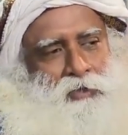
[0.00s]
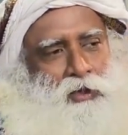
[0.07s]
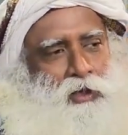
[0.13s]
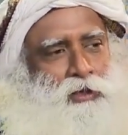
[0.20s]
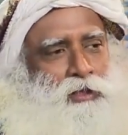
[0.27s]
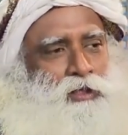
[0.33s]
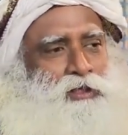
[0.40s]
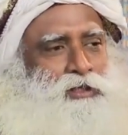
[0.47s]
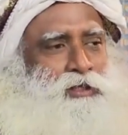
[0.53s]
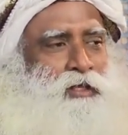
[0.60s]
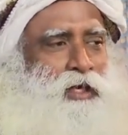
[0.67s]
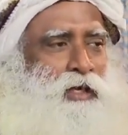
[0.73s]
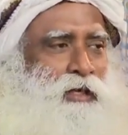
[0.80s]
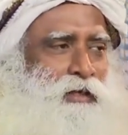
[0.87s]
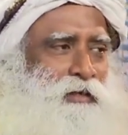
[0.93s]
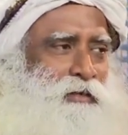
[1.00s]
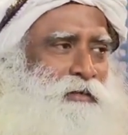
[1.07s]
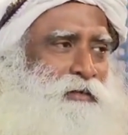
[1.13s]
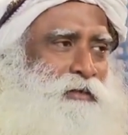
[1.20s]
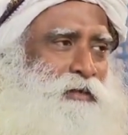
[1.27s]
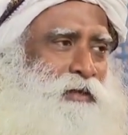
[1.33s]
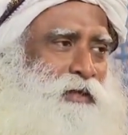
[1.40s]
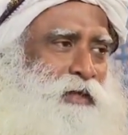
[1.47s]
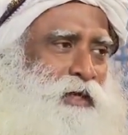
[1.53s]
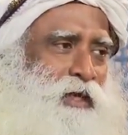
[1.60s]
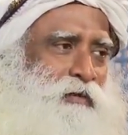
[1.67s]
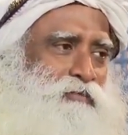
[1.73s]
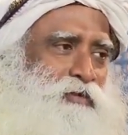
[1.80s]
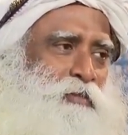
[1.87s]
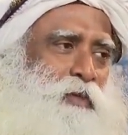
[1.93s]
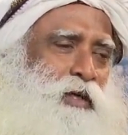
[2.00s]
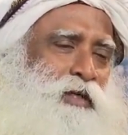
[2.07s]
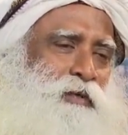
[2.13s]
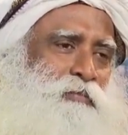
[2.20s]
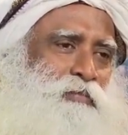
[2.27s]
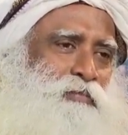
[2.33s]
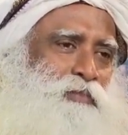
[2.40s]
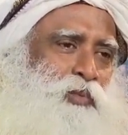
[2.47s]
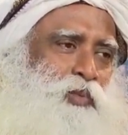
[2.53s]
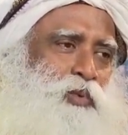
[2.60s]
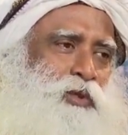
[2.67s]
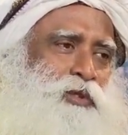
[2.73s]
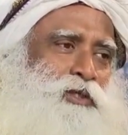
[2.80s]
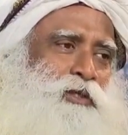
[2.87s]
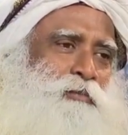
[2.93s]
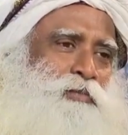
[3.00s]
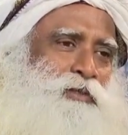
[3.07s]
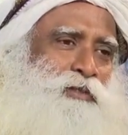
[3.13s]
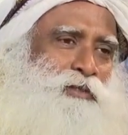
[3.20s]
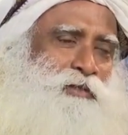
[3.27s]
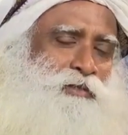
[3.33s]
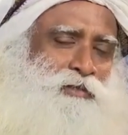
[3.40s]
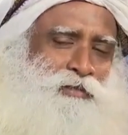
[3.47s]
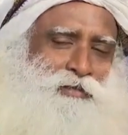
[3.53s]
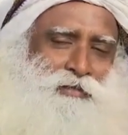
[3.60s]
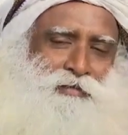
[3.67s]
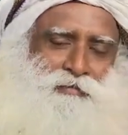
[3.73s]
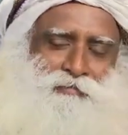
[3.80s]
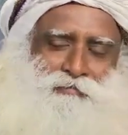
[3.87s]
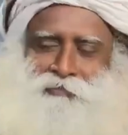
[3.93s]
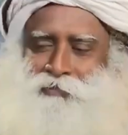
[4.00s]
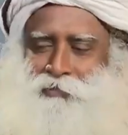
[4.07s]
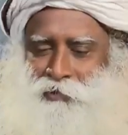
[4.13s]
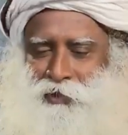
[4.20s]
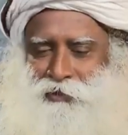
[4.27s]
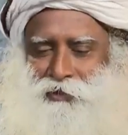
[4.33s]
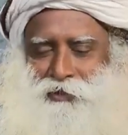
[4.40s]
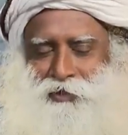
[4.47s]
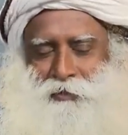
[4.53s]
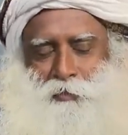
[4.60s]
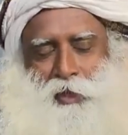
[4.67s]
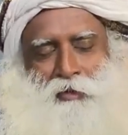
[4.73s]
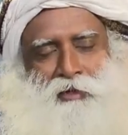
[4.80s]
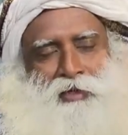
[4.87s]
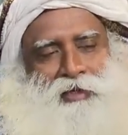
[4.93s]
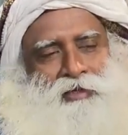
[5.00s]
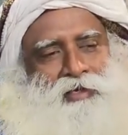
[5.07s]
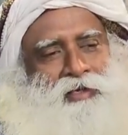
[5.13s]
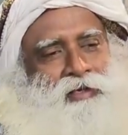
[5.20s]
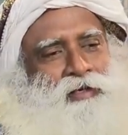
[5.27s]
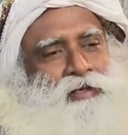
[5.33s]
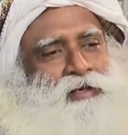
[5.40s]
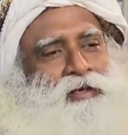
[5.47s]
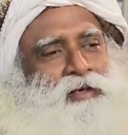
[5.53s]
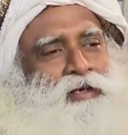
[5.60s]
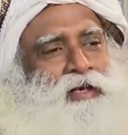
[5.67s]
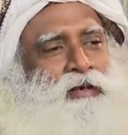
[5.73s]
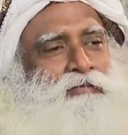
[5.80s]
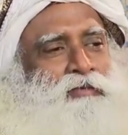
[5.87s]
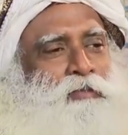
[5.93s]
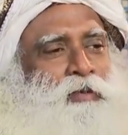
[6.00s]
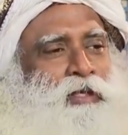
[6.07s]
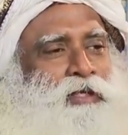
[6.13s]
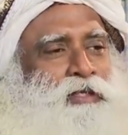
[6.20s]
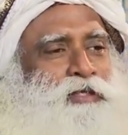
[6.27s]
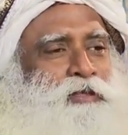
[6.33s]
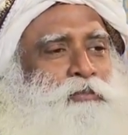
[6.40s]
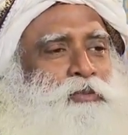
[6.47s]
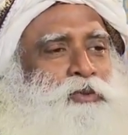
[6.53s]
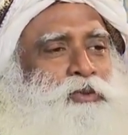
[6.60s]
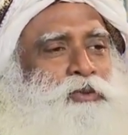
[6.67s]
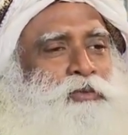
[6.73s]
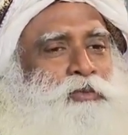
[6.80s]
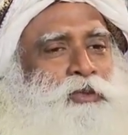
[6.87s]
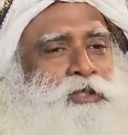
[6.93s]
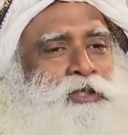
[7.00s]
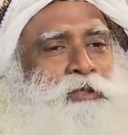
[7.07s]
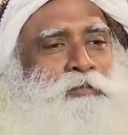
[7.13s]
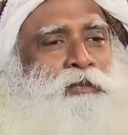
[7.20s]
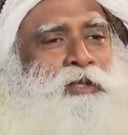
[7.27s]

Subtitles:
on this day, everybody worships. On the Deepavali day, everybody is supposed to worship